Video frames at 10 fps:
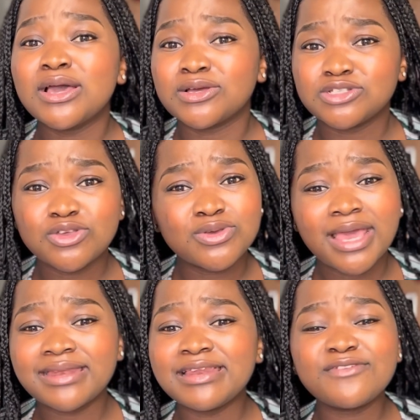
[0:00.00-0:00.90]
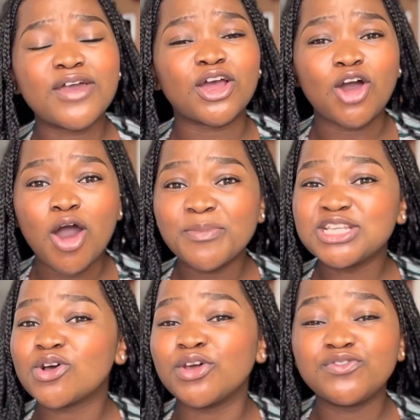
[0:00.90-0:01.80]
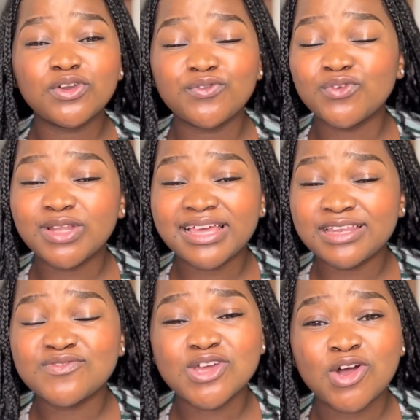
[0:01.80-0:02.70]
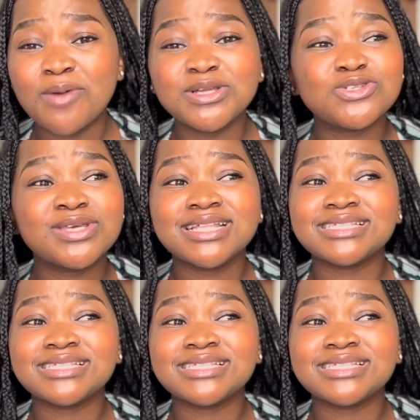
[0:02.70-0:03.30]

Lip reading: So you can leave a comment, or if you don't feel like leaving a comment, you can